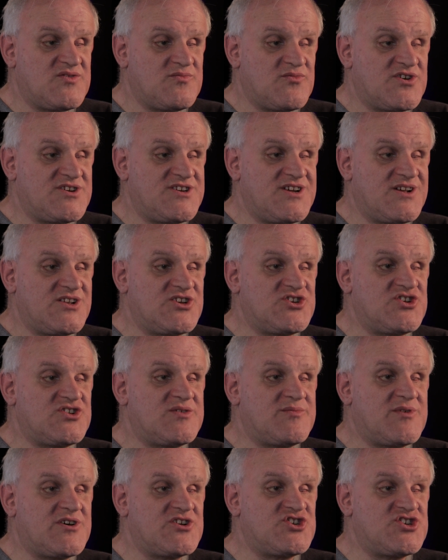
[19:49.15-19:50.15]
more
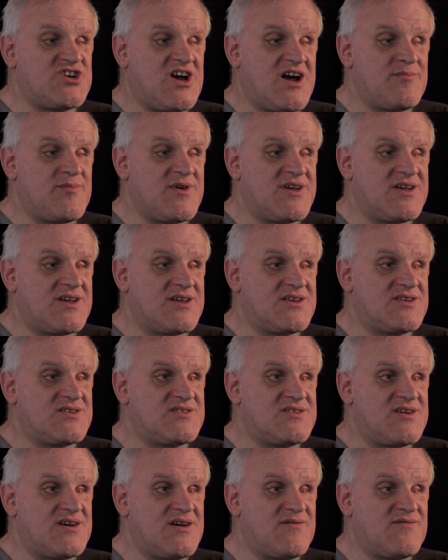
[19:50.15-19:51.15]
diligent about shopping,
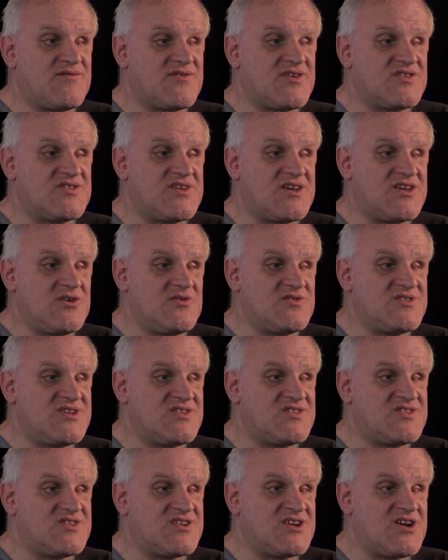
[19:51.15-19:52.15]
and because I use
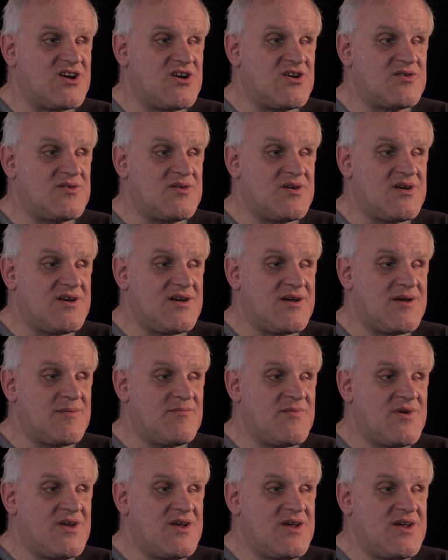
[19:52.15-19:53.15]

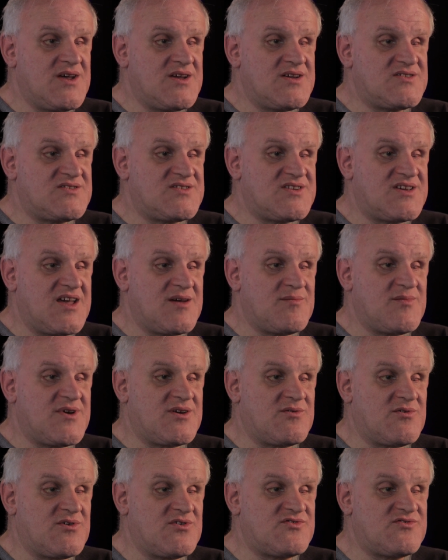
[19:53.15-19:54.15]
Instacart to get
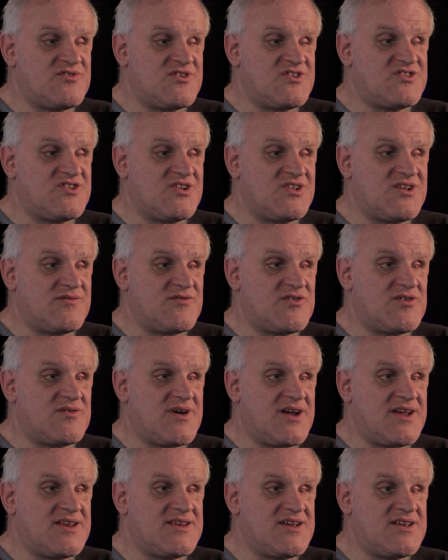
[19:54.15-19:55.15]
my groceries delivered.
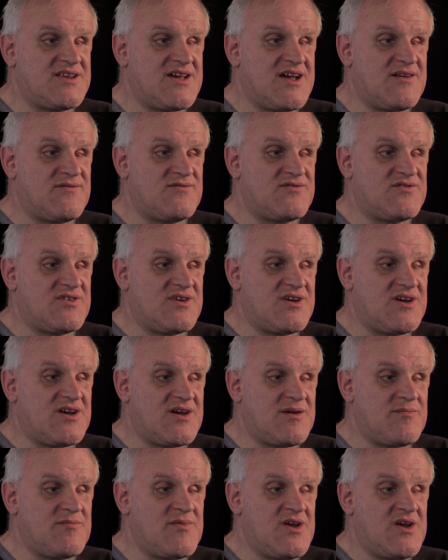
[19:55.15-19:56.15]
I did have
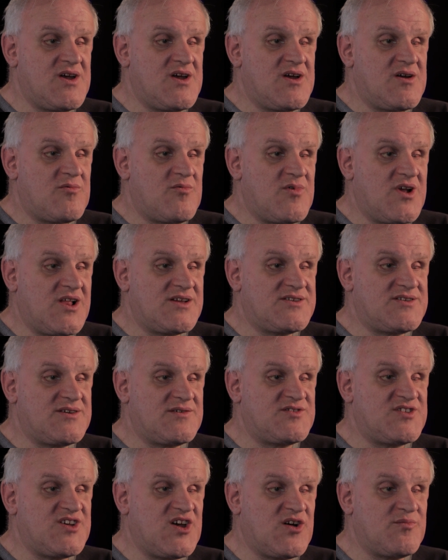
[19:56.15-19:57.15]

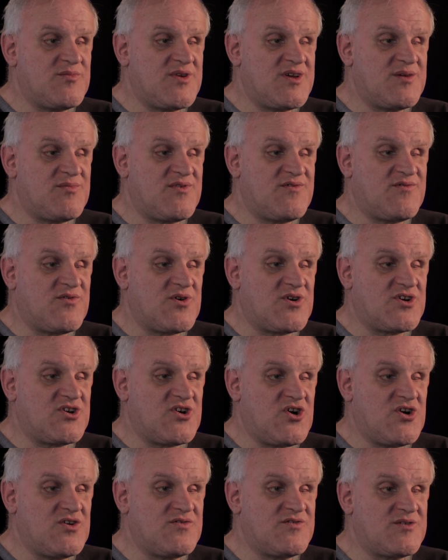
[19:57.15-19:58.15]
relatives helped me before
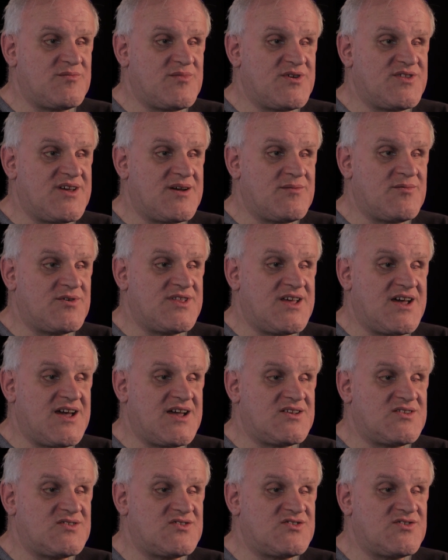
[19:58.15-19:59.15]
COVID, but then when
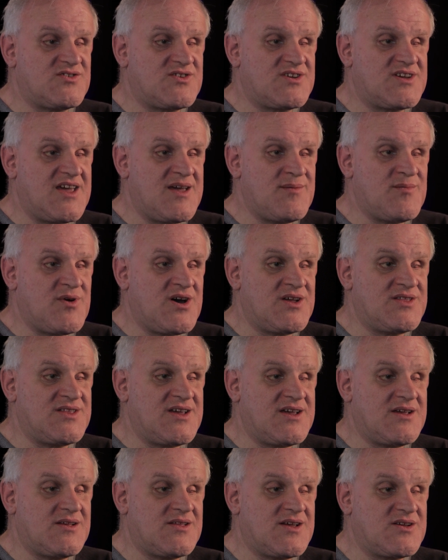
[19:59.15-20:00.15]
that sort of came on,
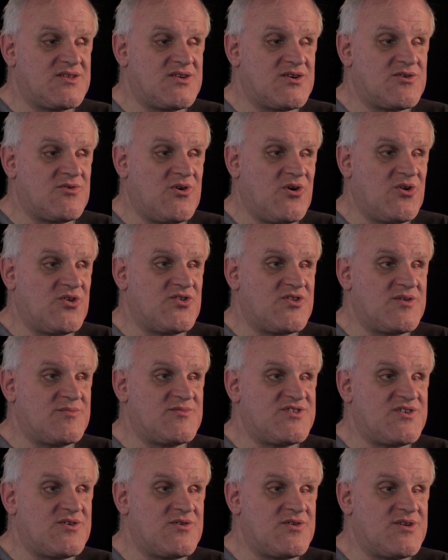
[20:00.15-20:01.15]
they're older than,
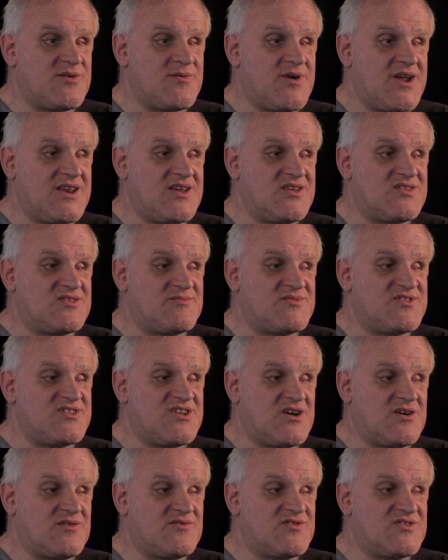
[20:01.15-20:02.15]
they're in their 80s
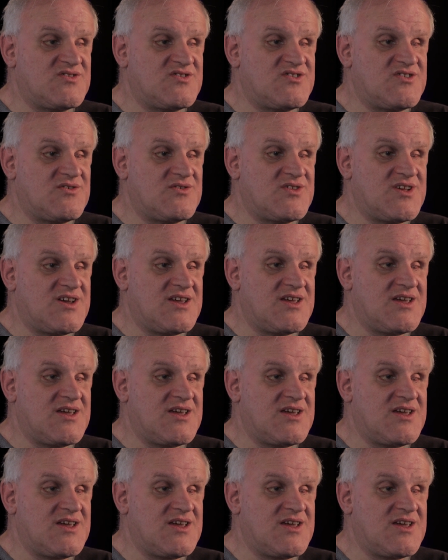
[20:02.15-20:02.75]
themselves, and so